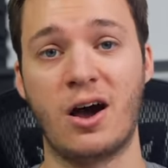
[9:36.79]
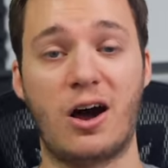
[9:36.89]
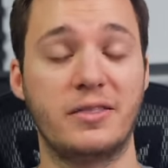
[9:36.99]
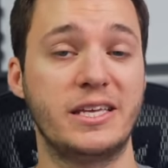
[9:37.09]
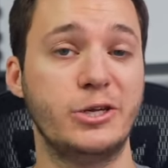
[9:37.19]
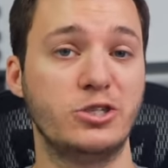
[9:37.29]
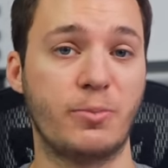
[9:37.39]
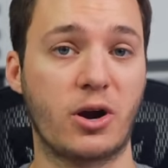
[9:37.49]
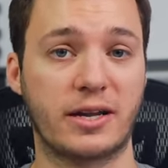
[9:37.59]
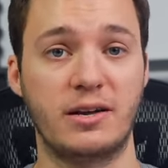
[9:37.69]
on the used
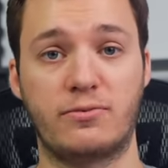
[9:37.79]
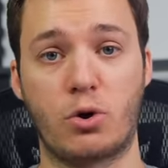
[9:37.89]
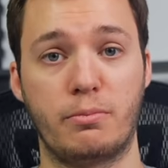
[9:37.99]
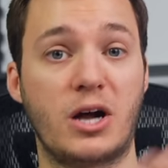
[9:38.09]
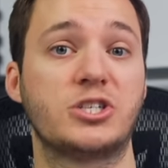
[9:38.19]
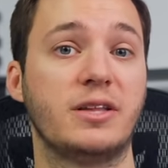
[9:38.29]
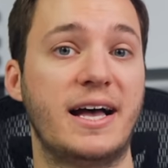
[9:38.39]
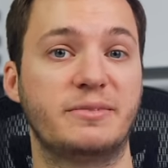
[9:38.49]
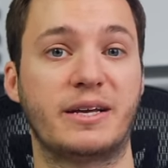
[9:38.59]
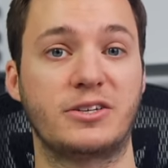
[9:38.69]
market for much
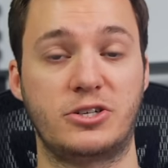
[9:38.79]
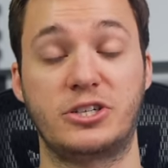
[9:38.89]
less because they're